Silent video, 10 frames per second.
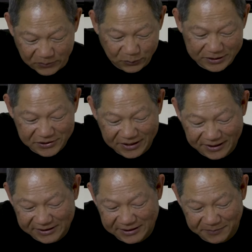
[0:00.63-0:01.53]
Once you get
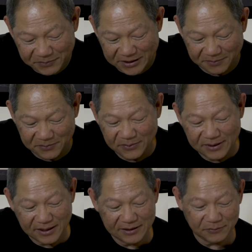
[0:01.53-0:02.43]
a slip tip
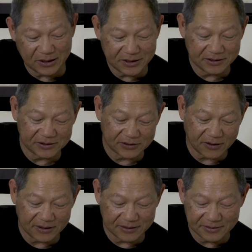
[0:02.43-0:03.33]
and you want to
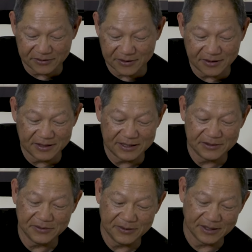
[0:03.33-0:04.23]
install it, you're going to need
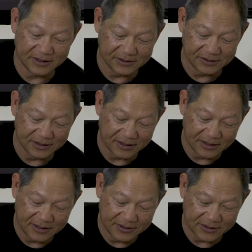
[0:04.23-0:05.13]
two things.
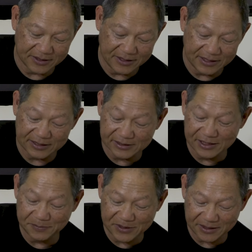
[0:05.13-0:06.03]
You're going to need the
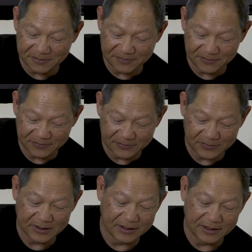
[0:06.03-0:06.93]
slip tip
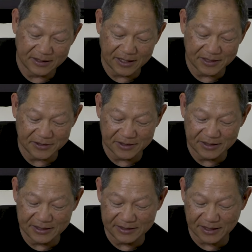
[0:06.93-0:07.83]
and you're going to
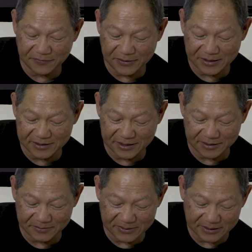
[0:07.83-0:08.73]
need Teflon
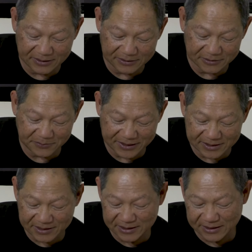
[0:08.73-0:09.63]
tape. So
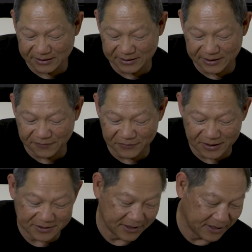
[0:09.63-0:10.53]
basically you get the
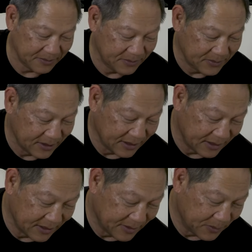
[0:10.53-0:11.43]
Teflon tape,
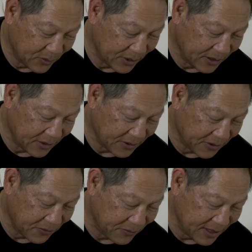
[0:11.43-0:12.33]
put it on the
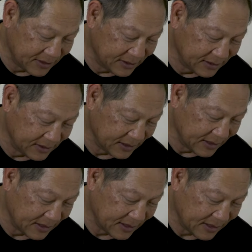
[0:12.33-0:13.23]
threads,
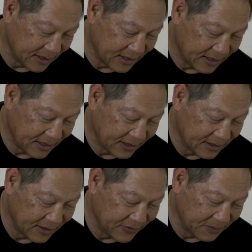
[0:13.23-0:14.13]
and
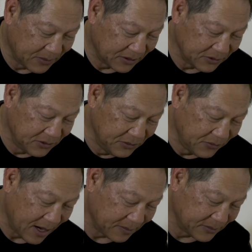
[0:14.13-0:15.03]
give it about 2
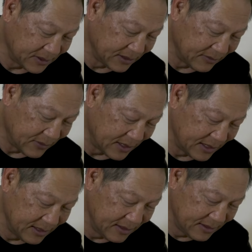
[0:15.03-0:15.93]
wraps. 1,